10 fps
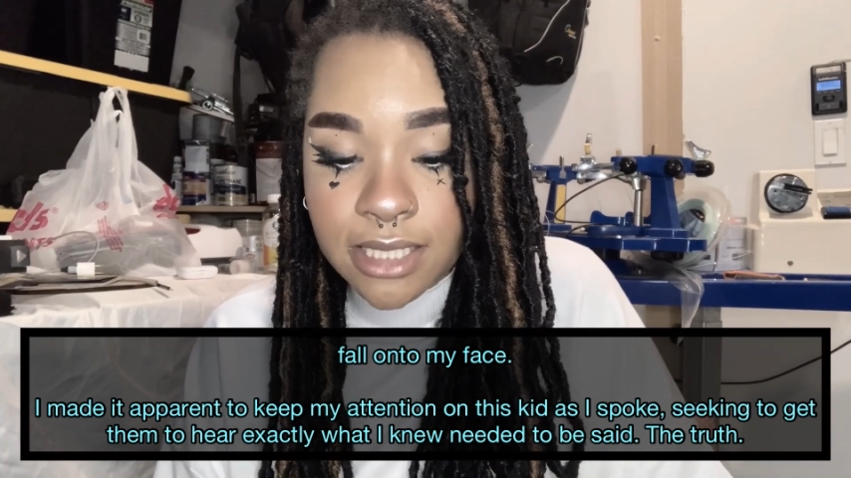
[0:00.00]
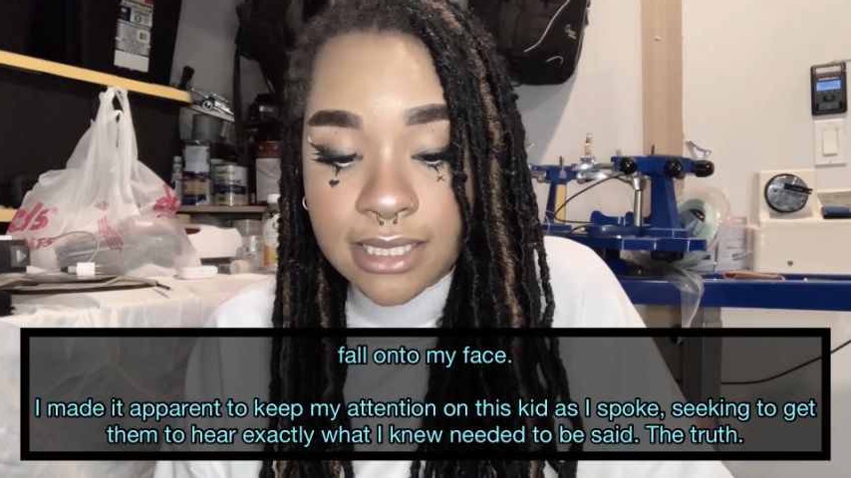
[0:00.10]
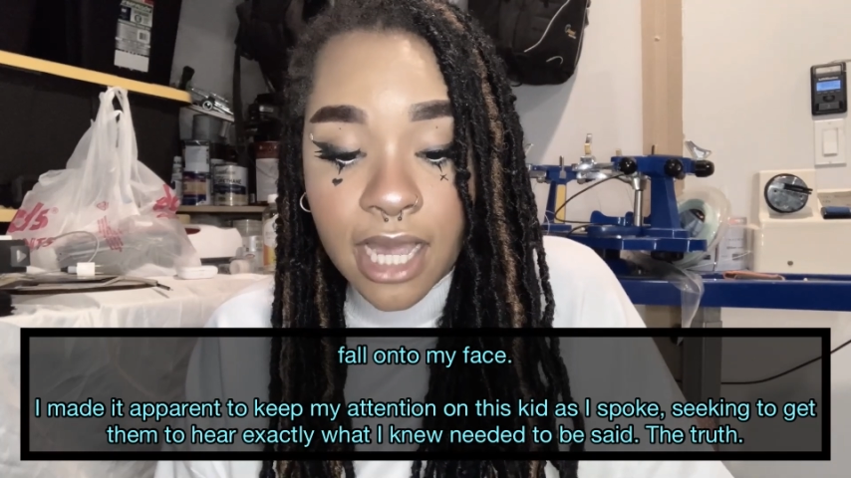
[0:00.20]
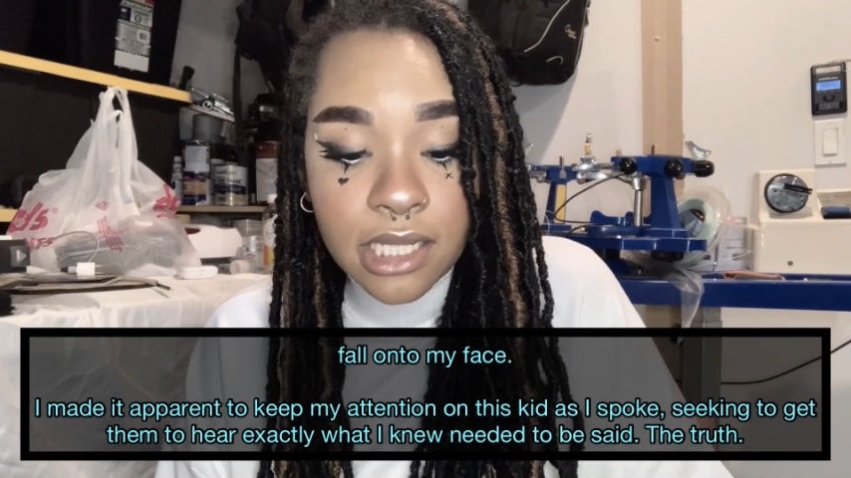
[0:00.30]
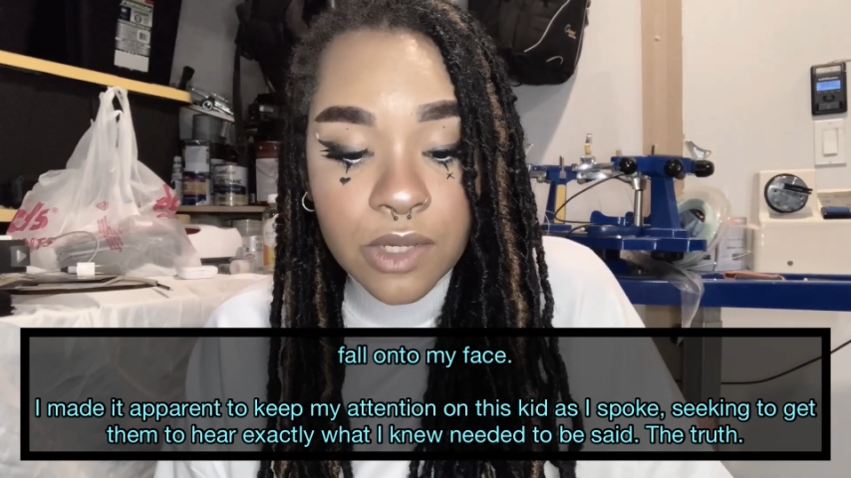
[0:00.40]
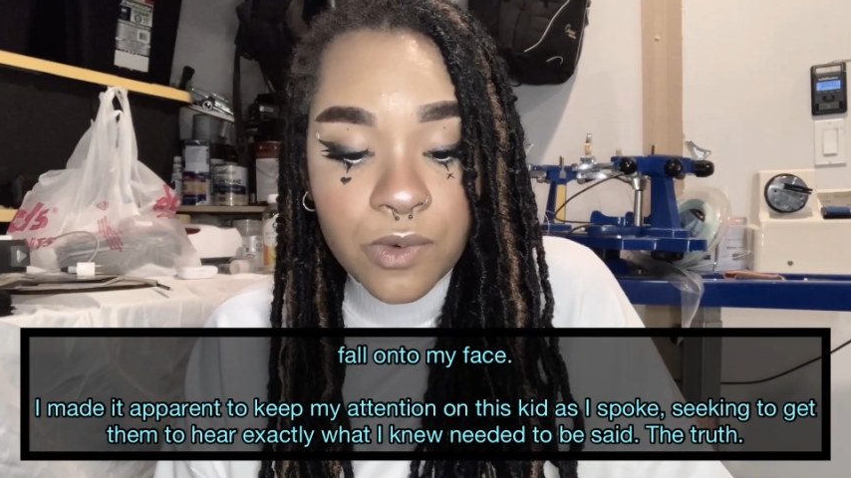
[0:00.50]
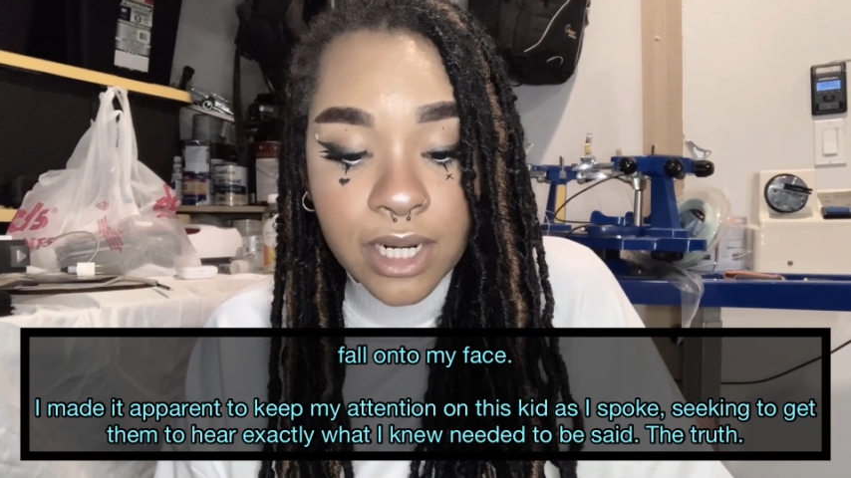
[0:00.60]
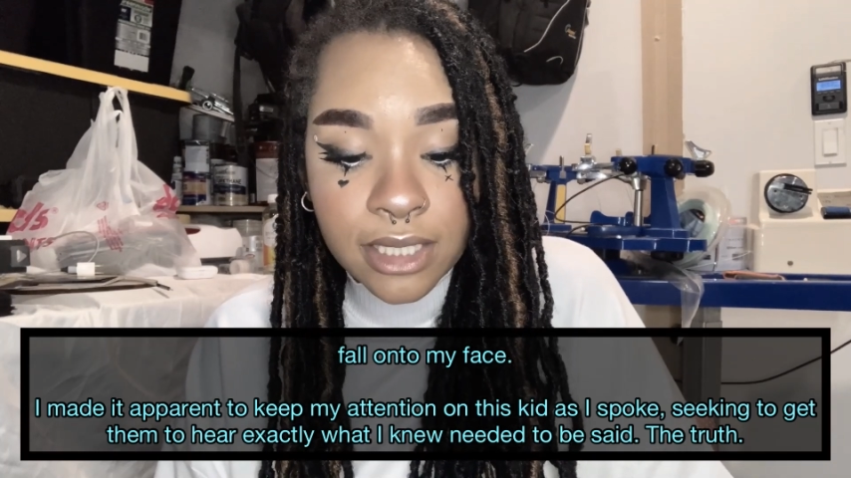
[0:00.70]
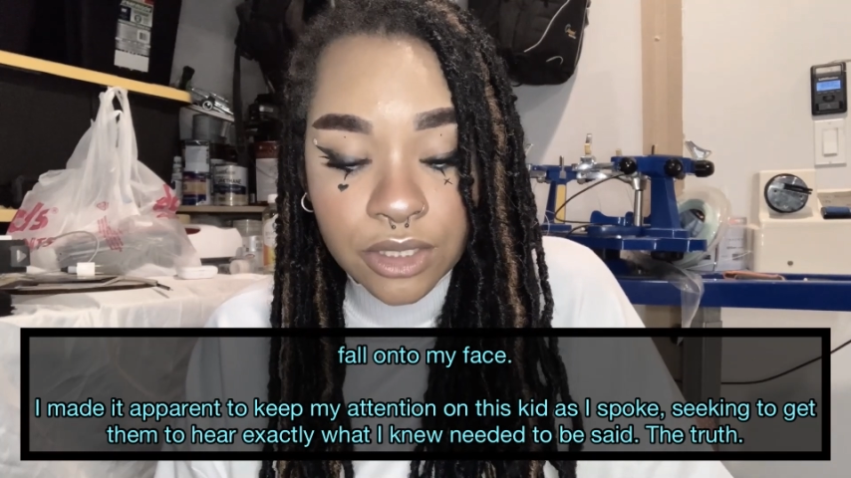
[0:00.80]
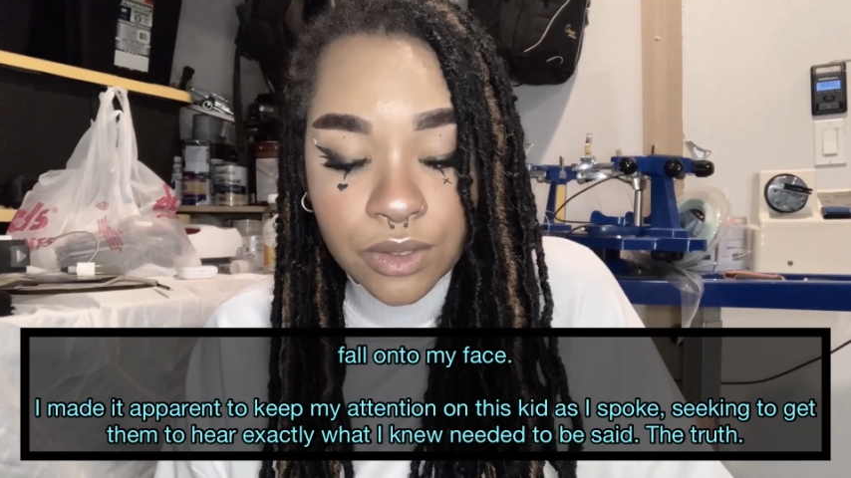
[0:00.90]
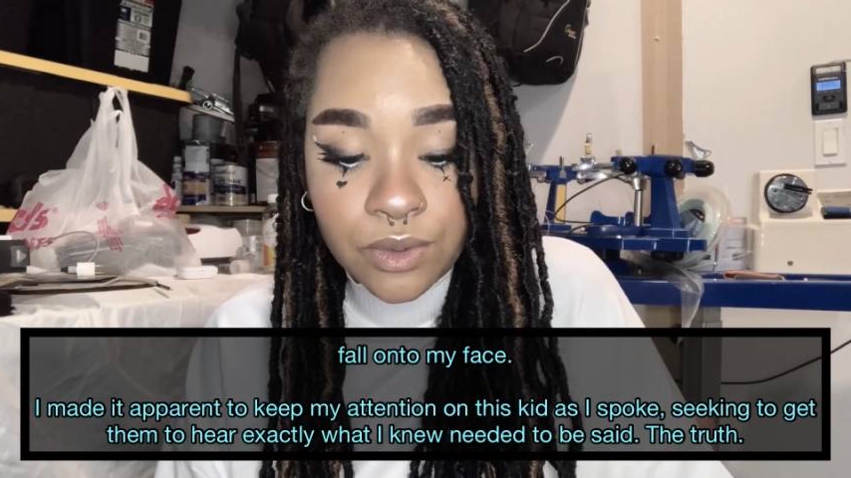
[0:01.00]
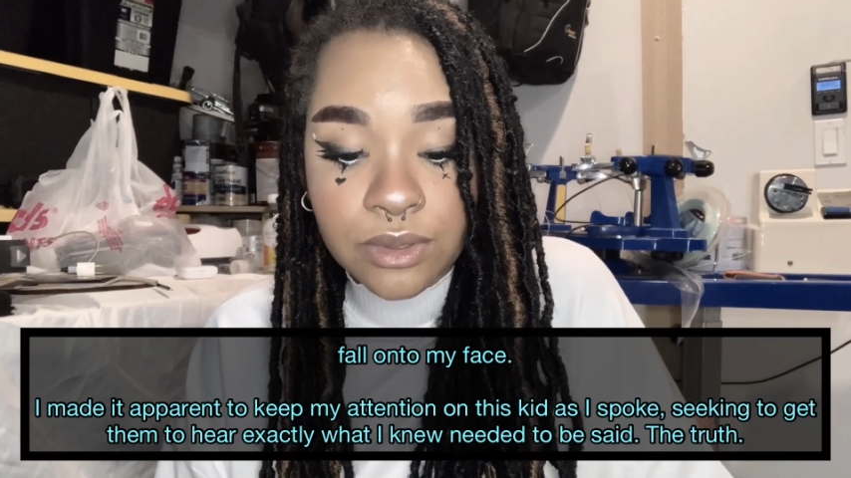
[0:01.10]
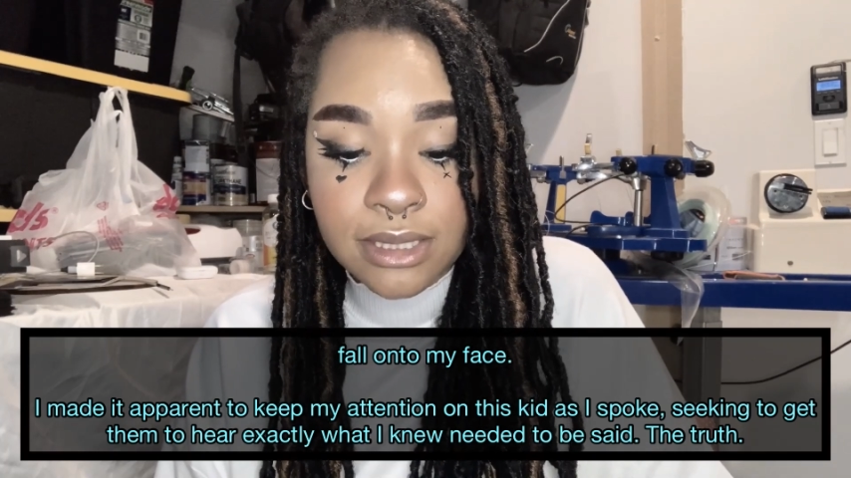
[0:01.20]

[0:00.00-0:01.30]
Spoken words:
exactly what I knew